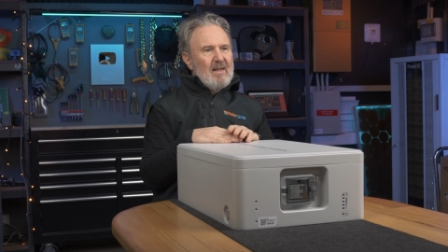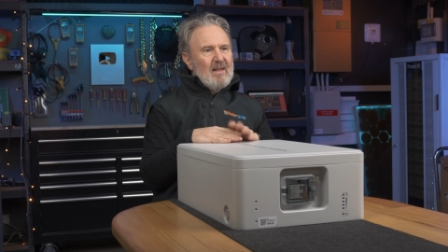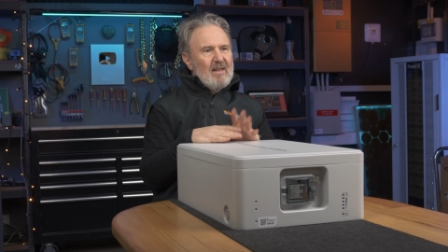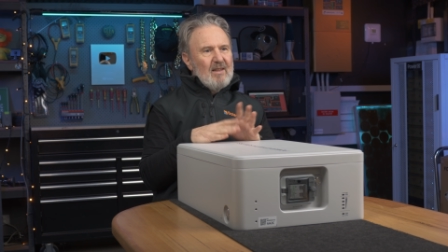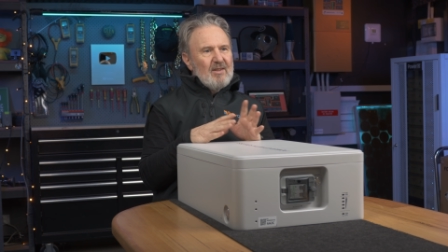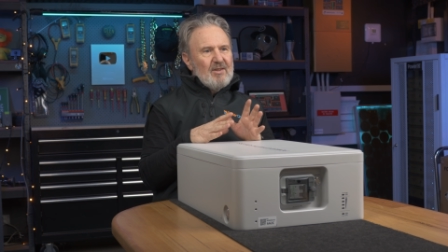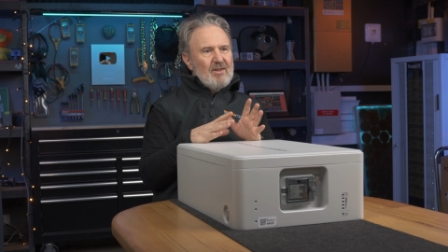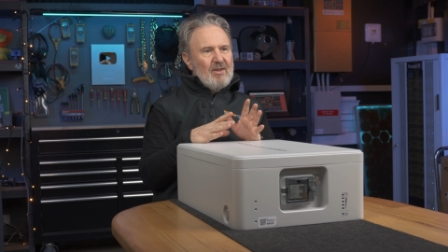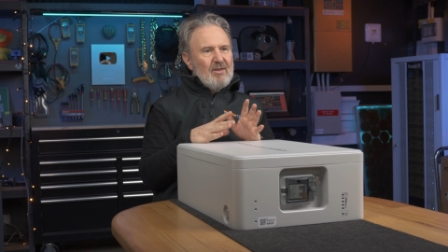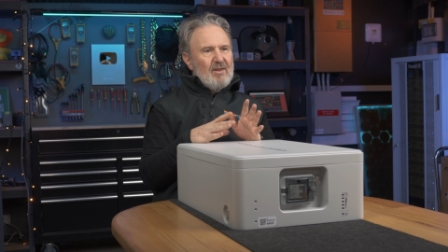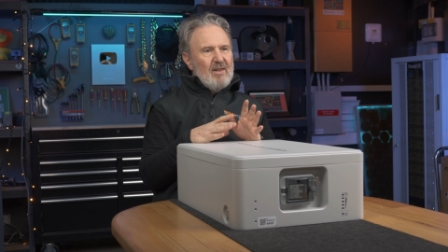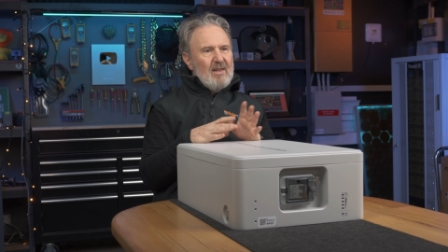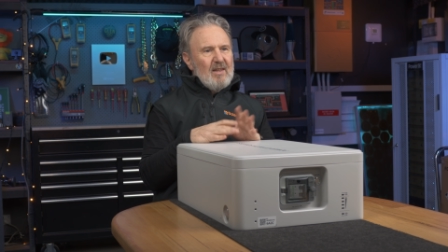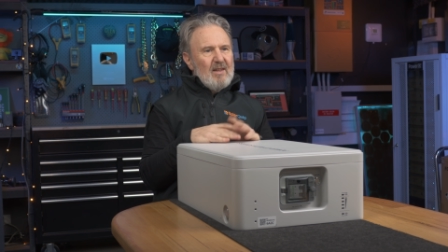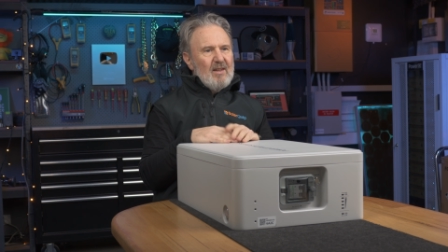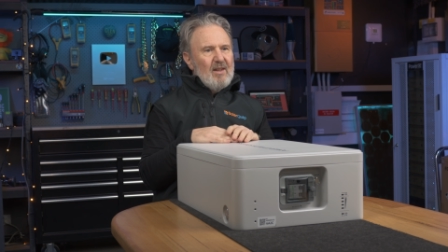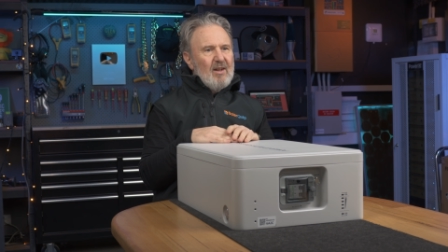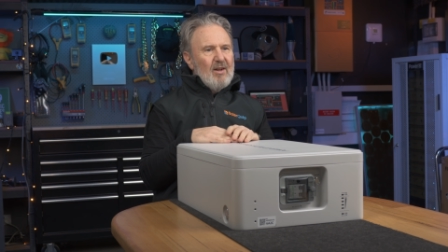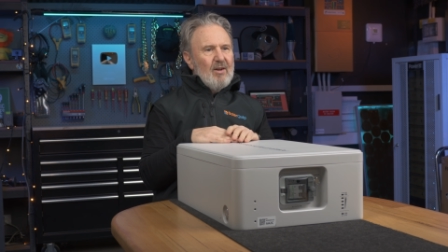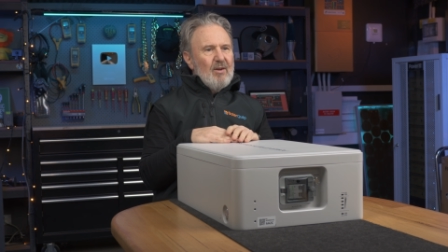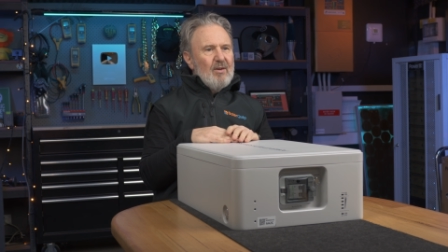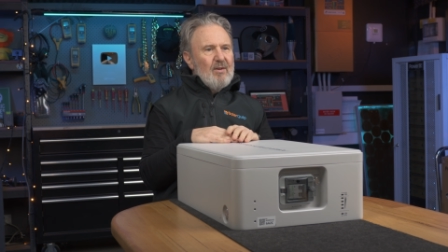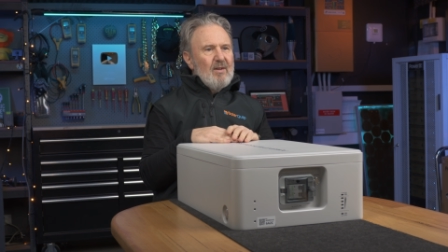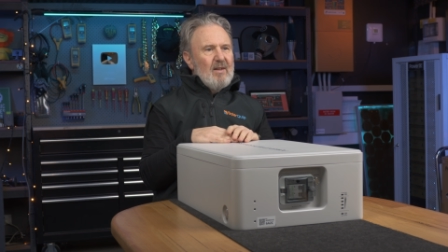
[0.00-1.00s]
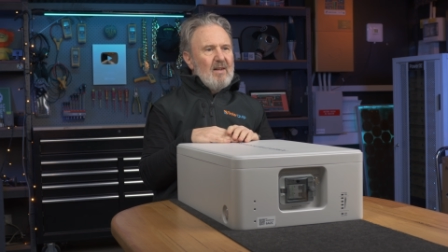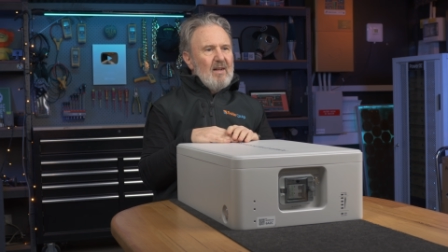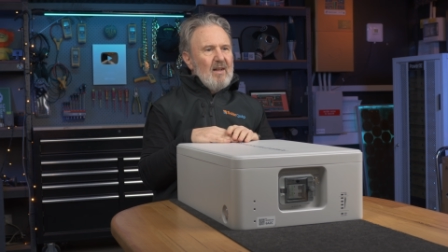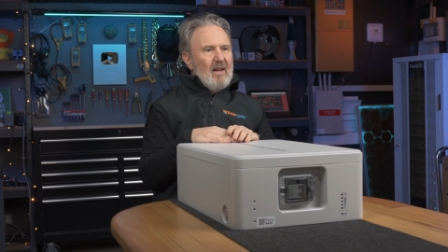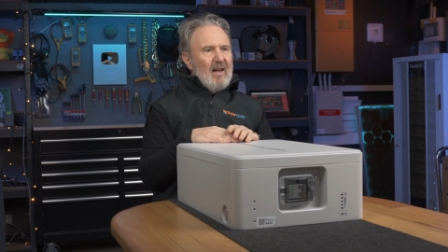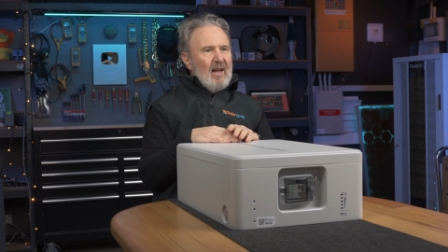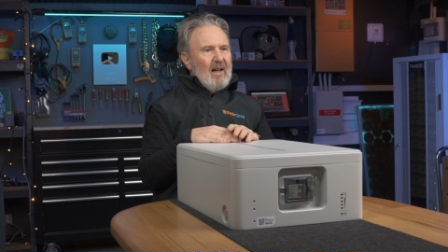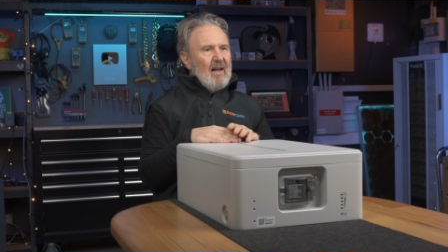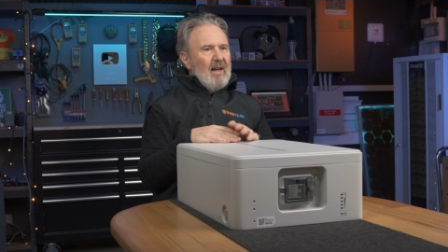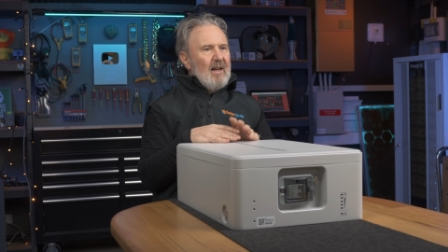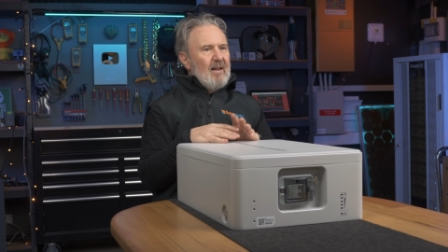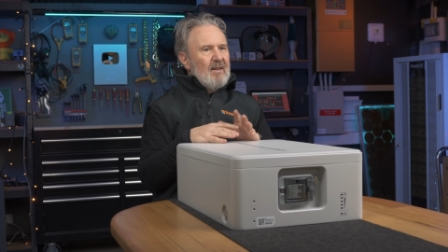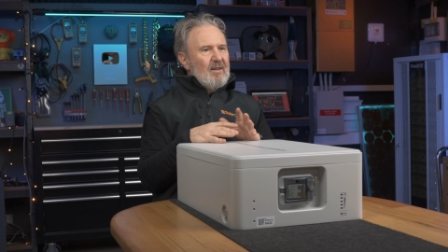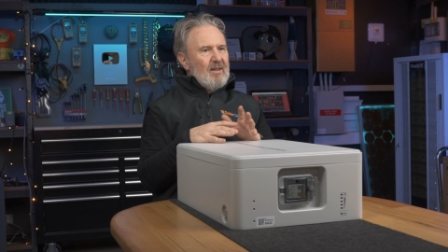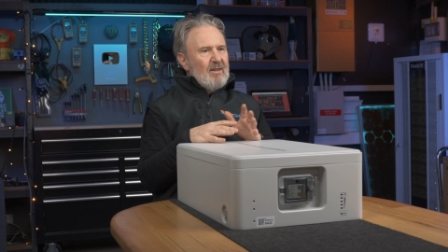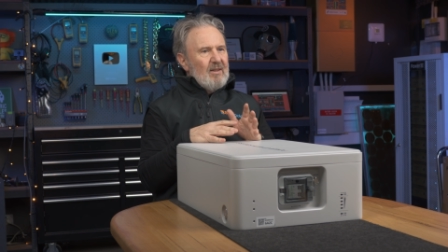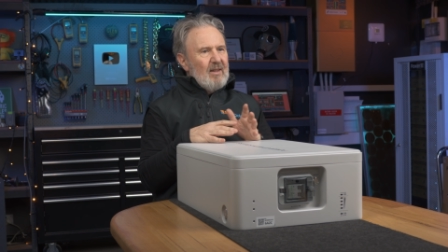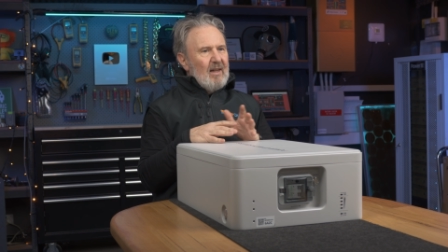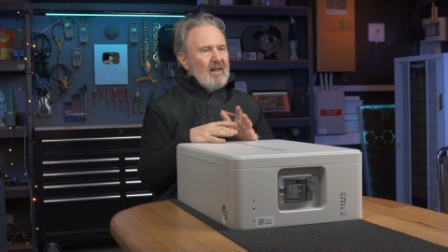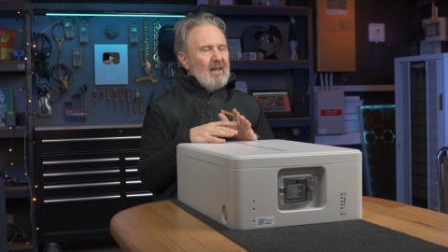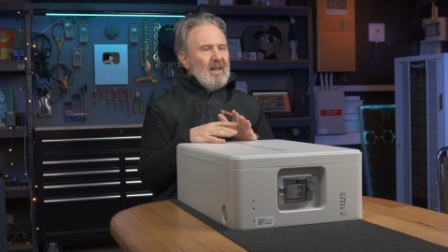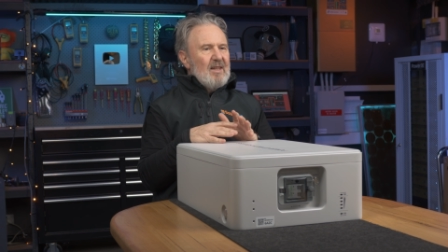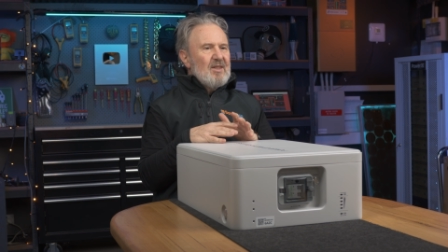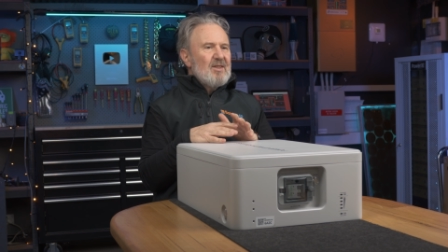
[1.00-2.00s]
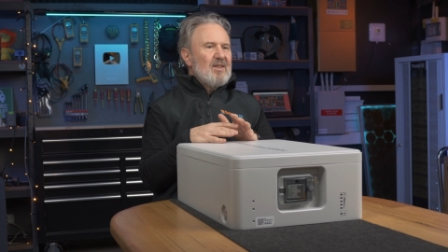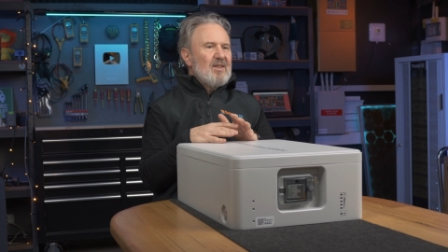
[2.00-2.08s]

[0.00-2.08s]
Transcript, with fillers: So there you go. Uh, I guess